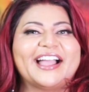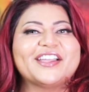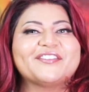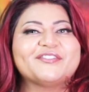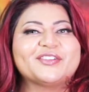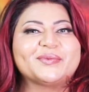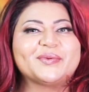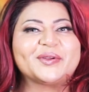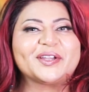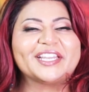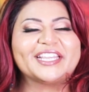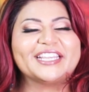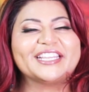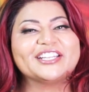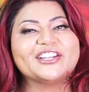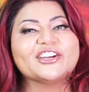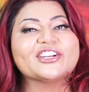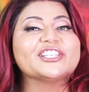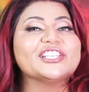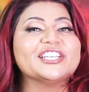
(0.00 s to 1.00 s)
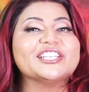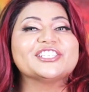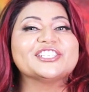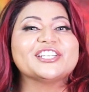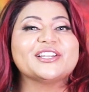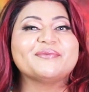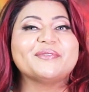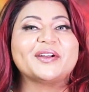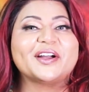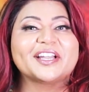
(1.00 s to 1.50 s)
Hi everybody, Dr.
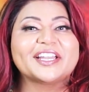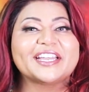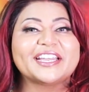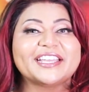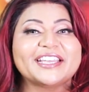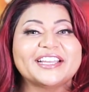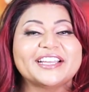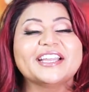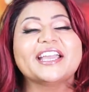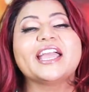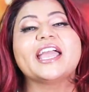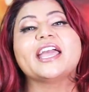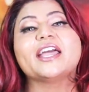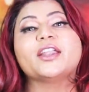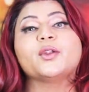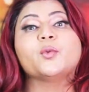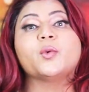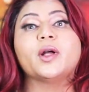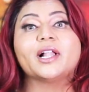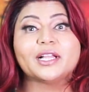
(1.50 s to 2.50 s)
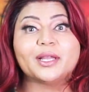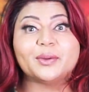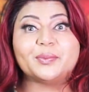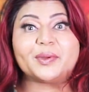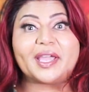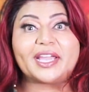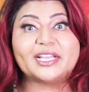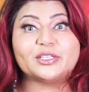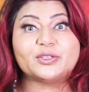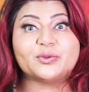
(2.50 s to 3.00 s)
Anjana Bhana here, and welcome
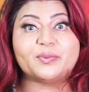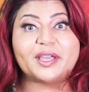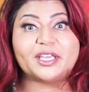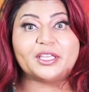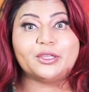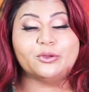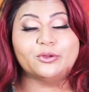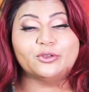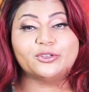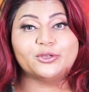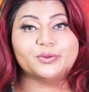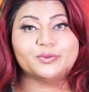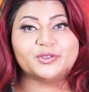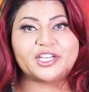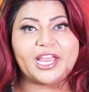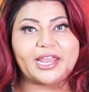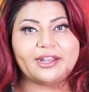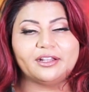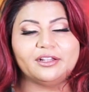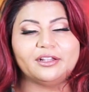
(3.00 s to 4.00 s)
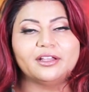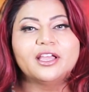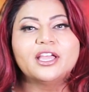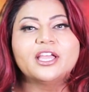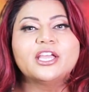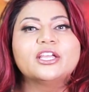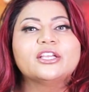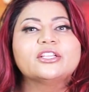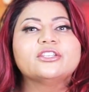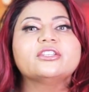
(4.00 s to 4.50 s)
back to my YouTube channel.
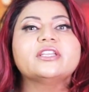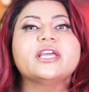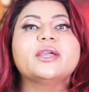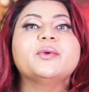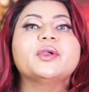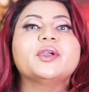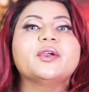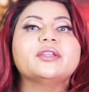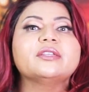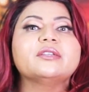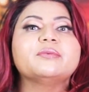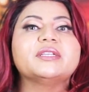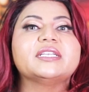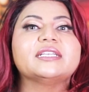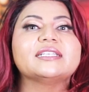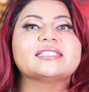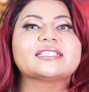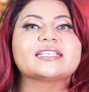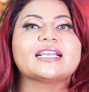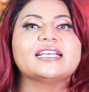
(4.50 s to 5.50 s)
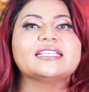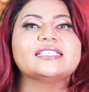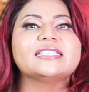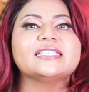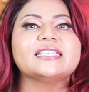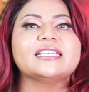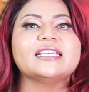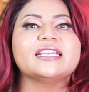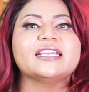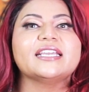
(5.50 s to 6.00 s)
Today we're going to be
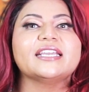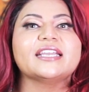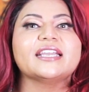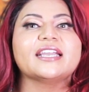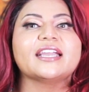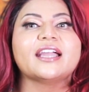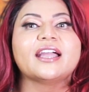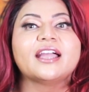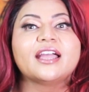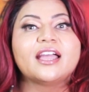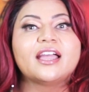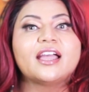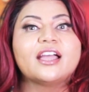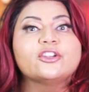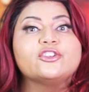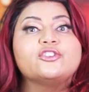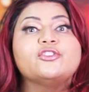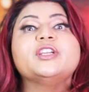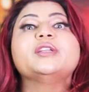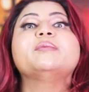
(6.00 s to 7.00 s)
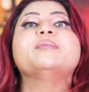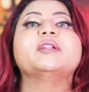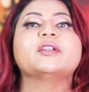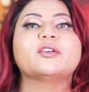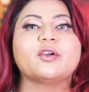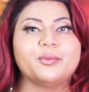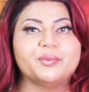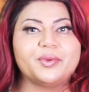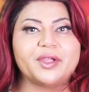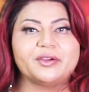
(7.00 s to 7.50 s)
discussing
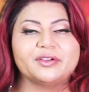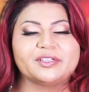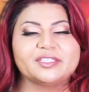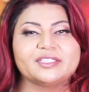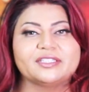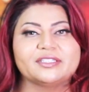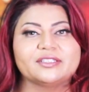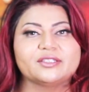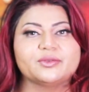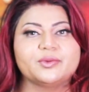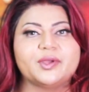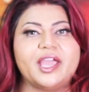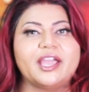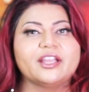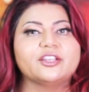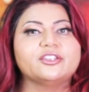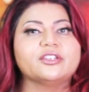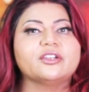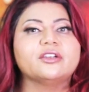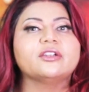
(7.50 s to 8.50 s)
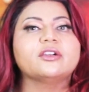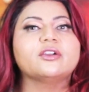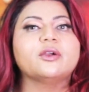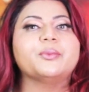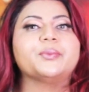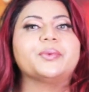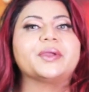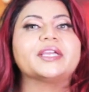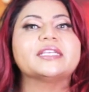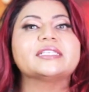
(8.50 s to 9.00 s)
treatment comparisons. We're actually going to
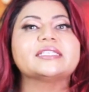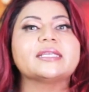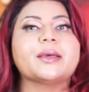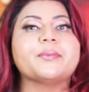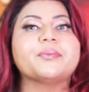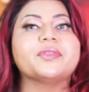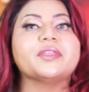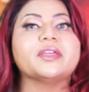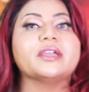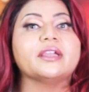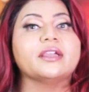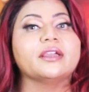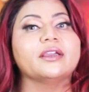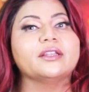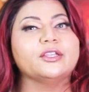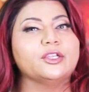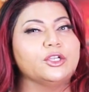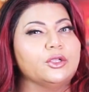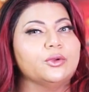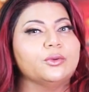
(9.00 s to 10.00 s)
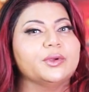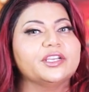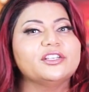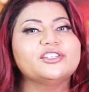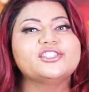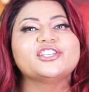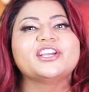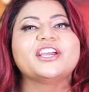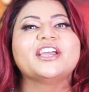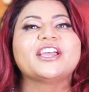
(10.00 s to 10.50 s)
compare something
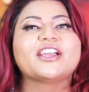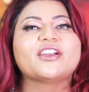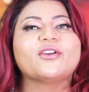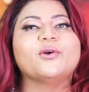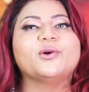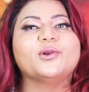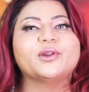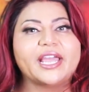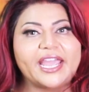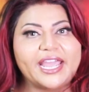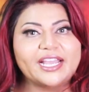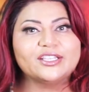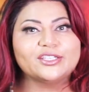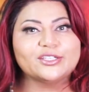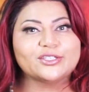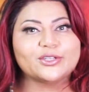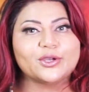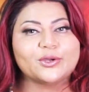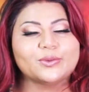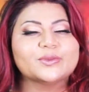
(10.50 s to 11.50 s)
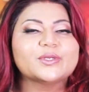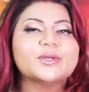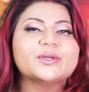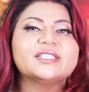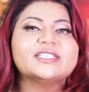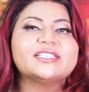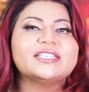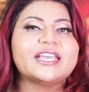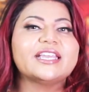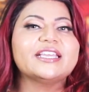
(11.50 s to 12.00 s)
newish called exosomes. So
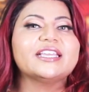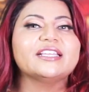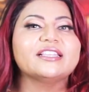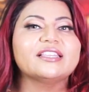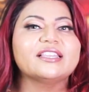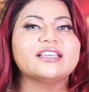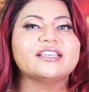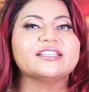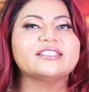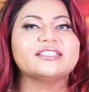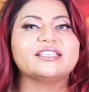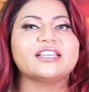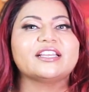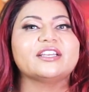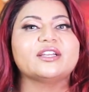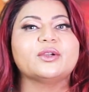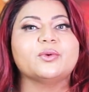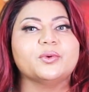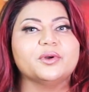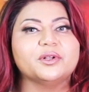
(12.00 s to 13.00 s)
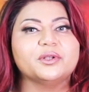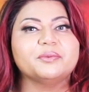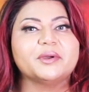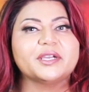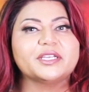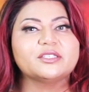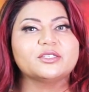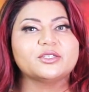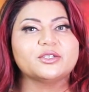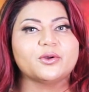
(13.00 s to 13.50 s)
it's taken the aesthetic world
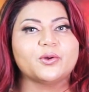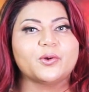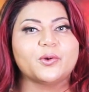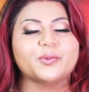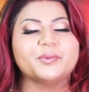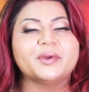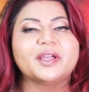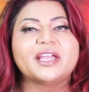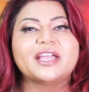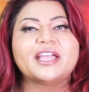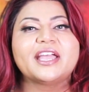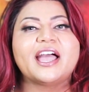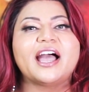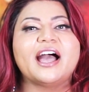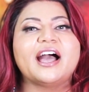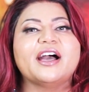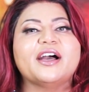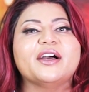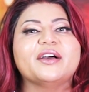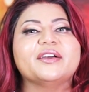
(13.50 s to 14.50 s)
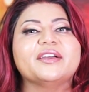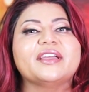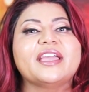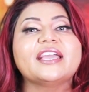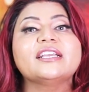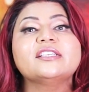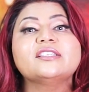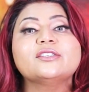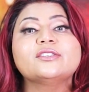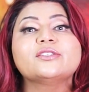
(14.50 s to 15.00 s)
by storm.
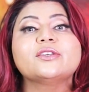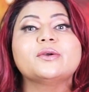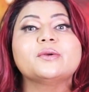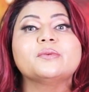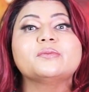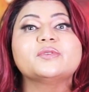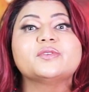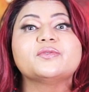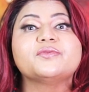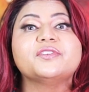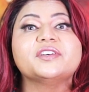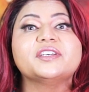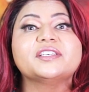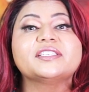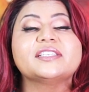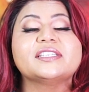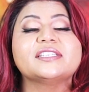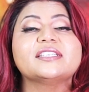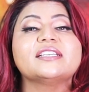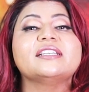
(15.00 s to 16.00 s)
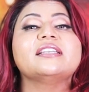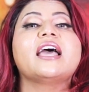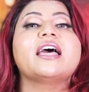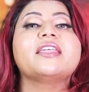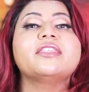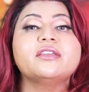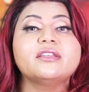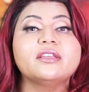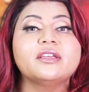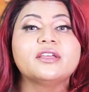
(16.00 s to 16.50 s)
Exosomes versus
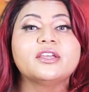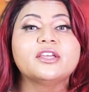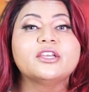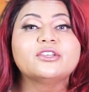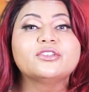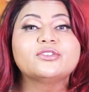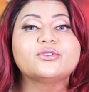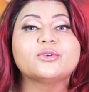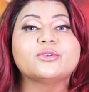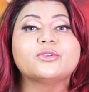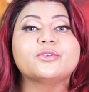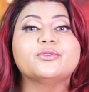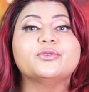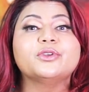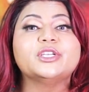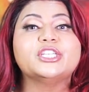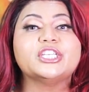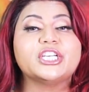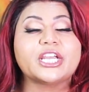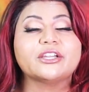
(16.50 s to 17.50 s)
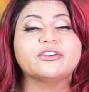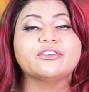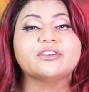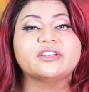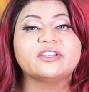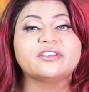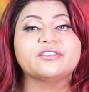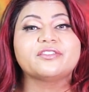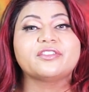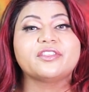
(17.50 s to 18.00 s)
another sort of
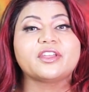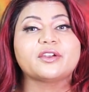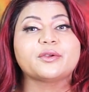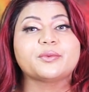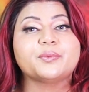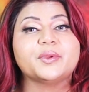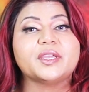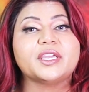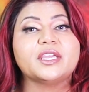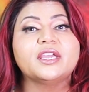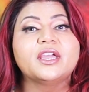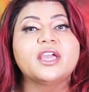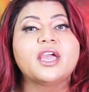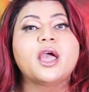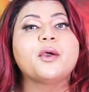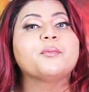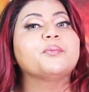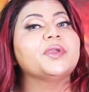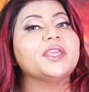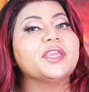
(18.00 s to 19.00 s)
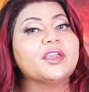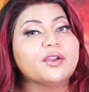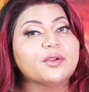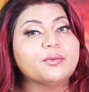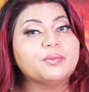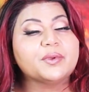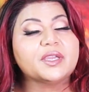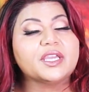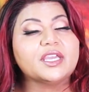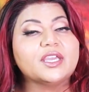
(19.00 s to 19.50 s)
regenerative therapy,
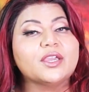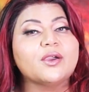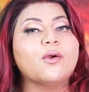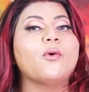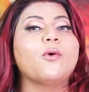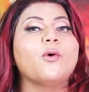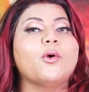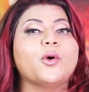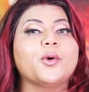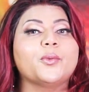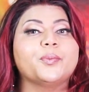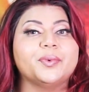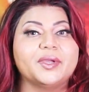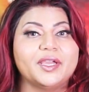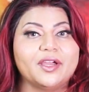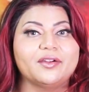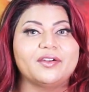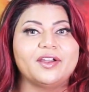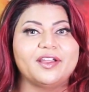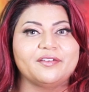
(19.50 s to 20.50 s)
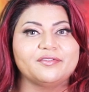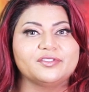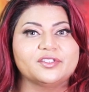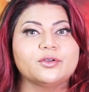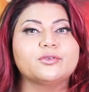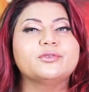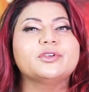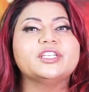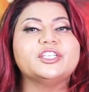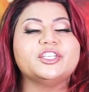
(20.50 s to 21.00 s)
PRP or PRF.
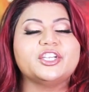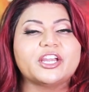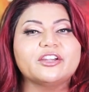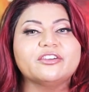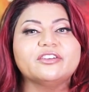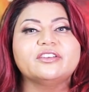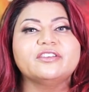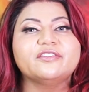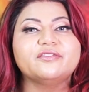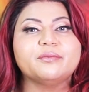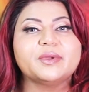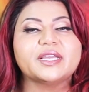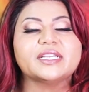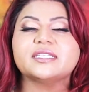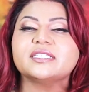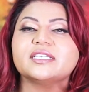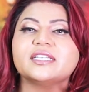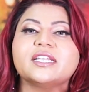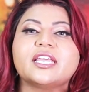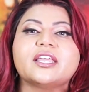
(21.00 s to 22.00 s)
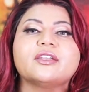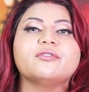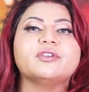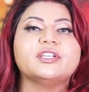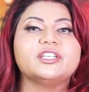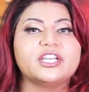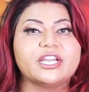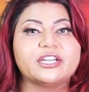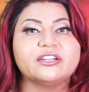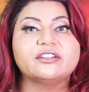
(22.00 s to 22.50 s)
So regenerative medicine and
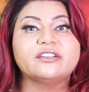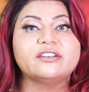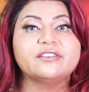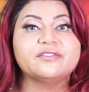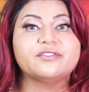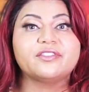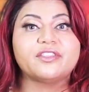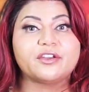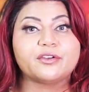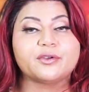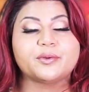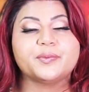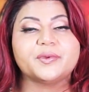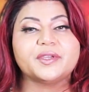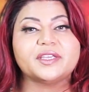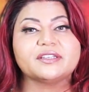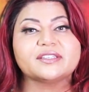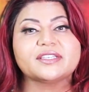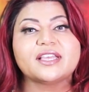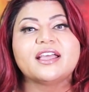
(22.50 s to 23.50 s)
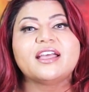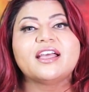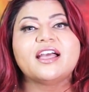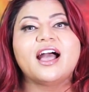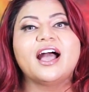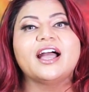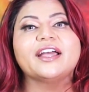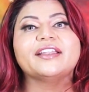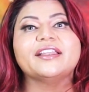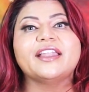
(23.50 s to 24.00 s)
regenerative therapies
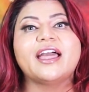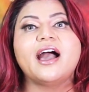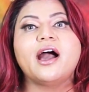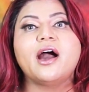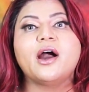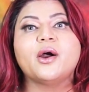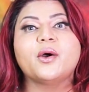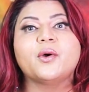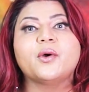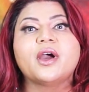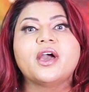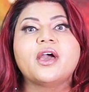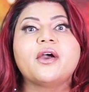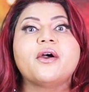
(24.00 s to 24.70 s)
are now